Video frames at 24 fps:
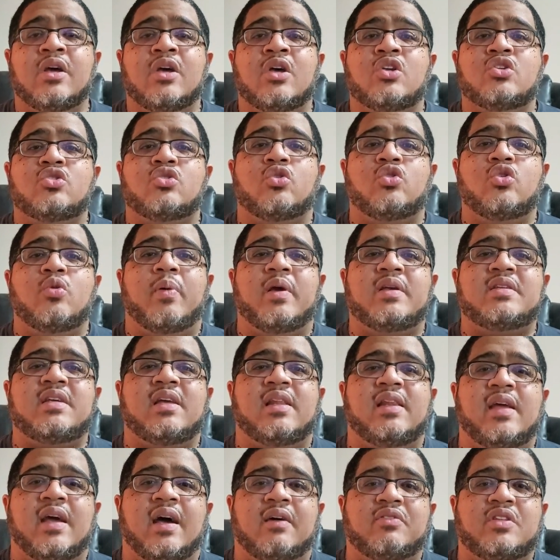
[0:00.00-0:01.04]
So you
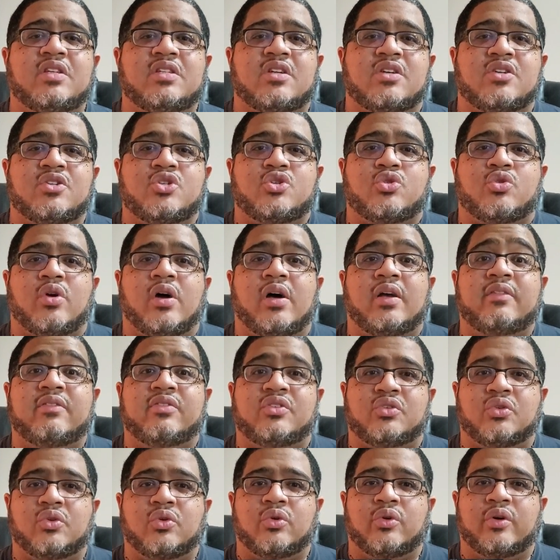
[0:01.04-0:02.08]
basically have this contrived
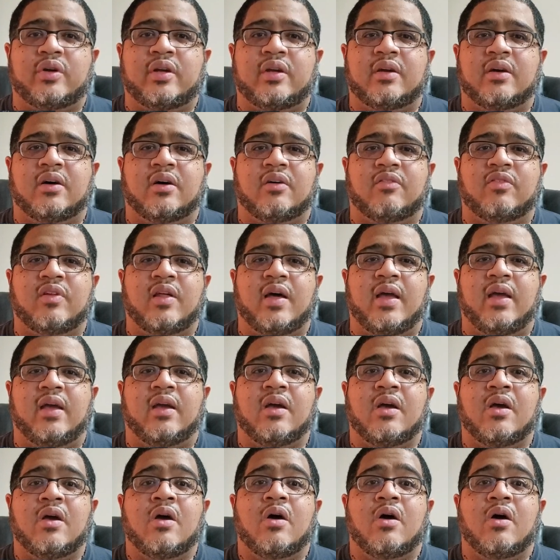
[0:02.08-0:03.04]
story of like,